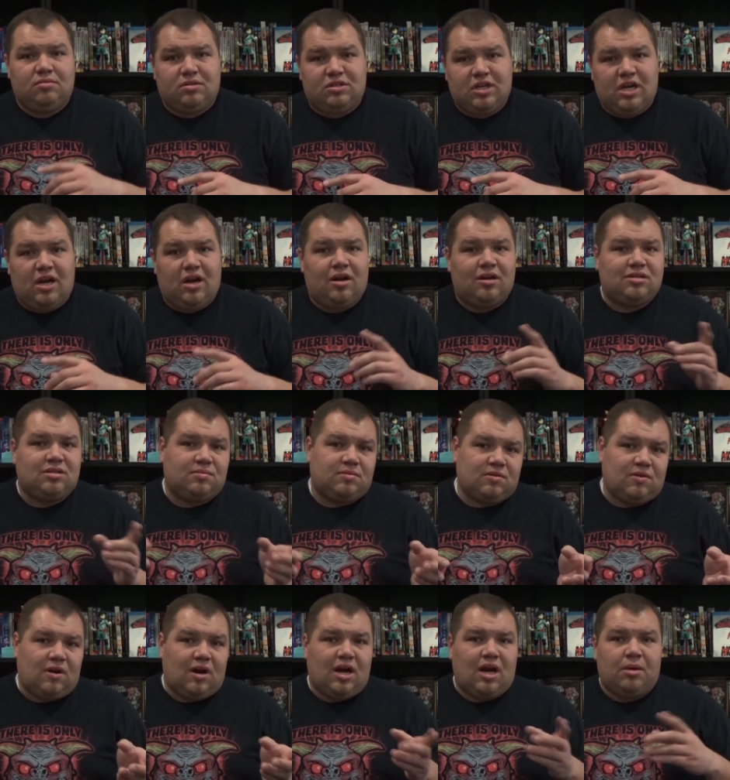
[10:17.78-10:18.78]
share,
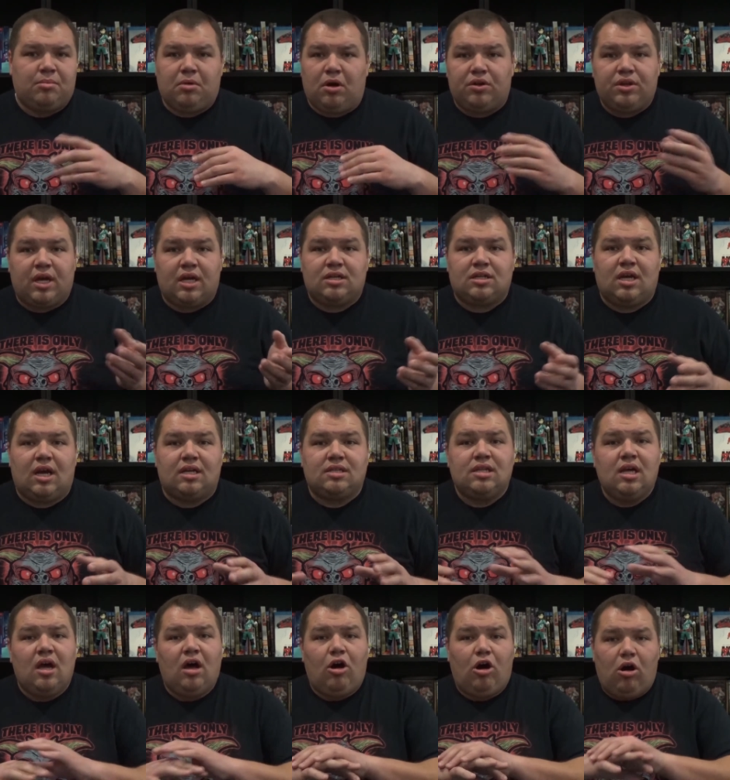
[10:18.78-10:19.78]
subscribe, all that
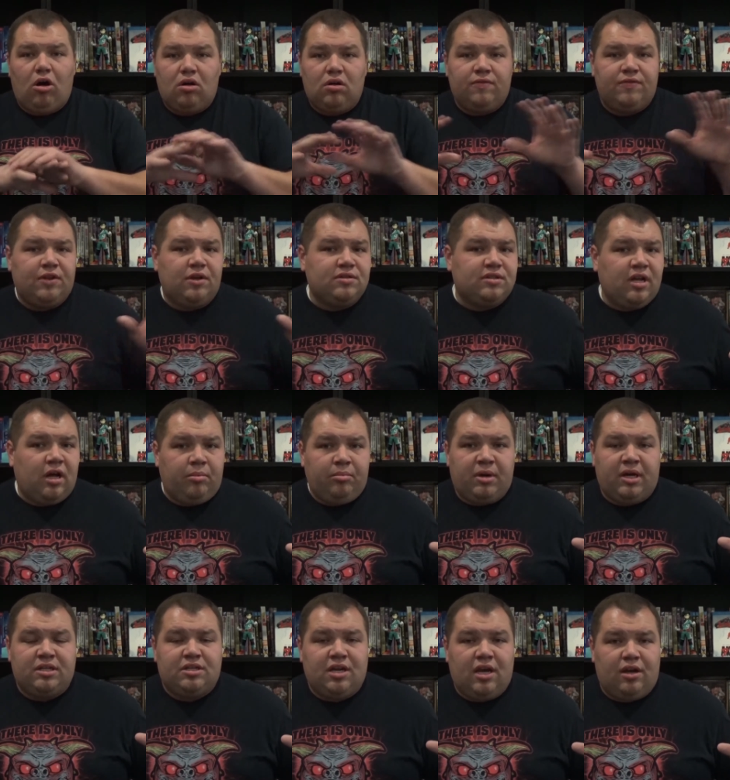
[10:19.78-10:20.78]
jazz. All of those help
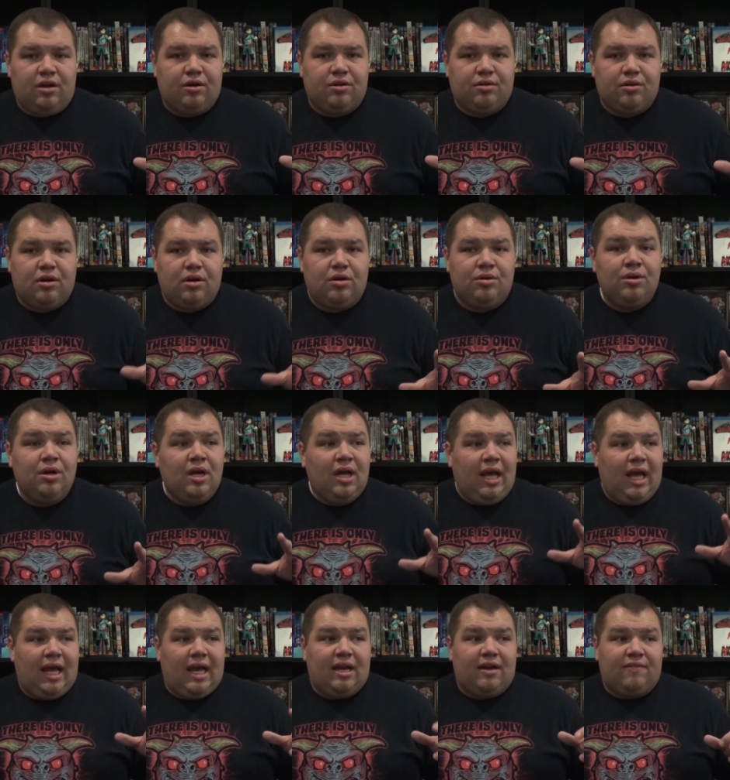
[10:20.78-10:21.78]
my channel grow
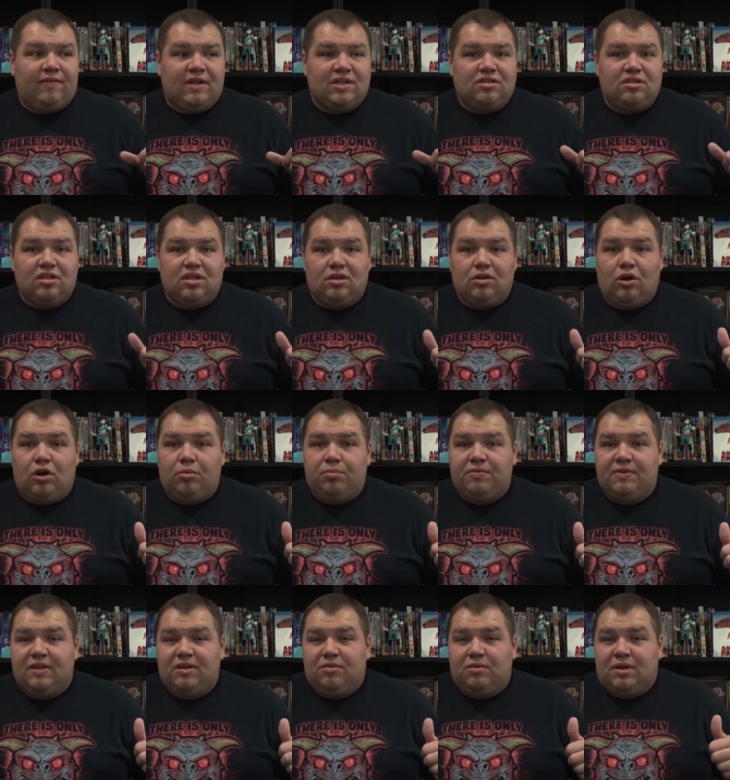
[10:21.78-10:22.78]
and eventually,
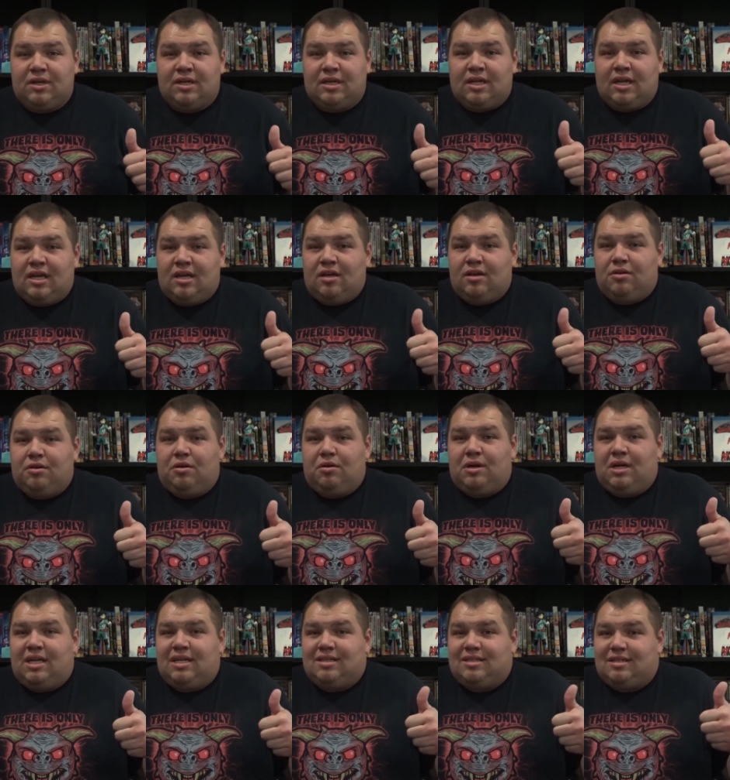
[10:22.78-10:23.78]
hopefully, one day
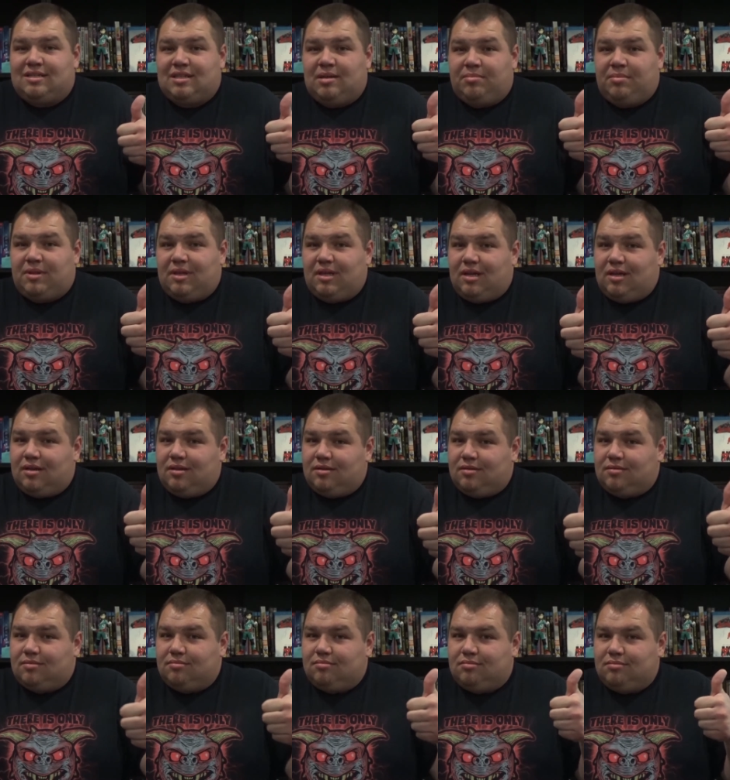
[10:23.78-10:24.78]
grow it into
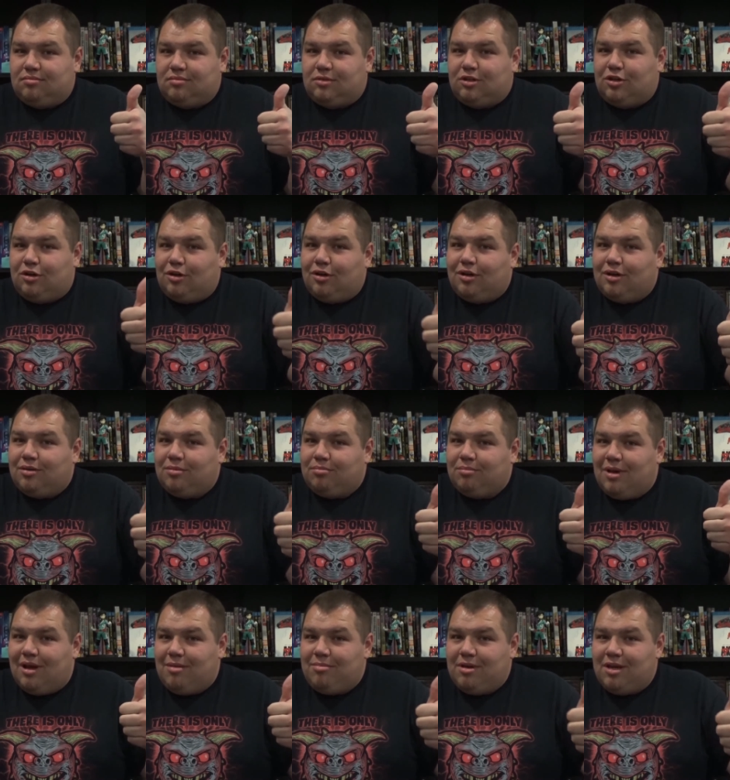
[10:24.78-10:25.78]
something good,
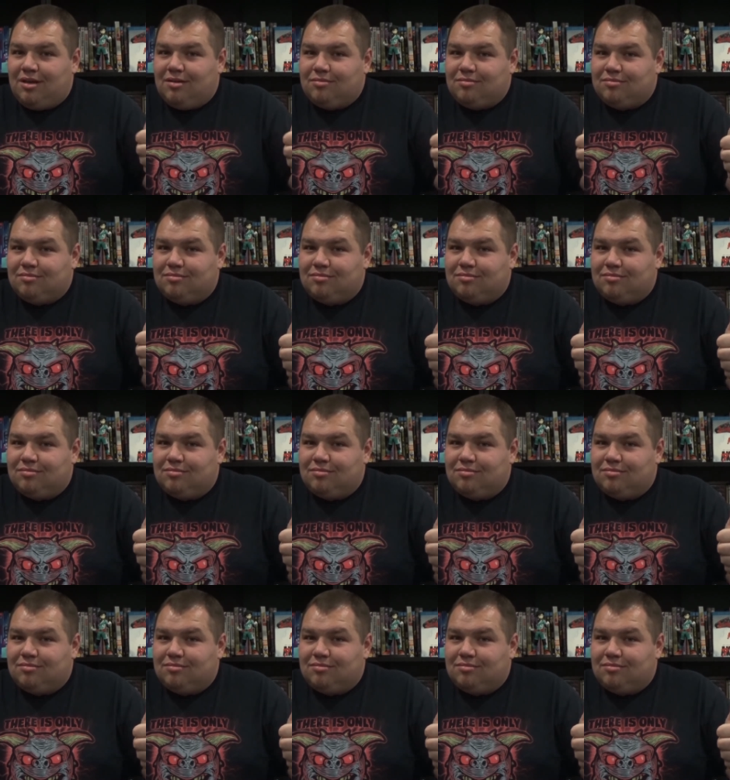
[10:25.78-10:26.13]
maybe?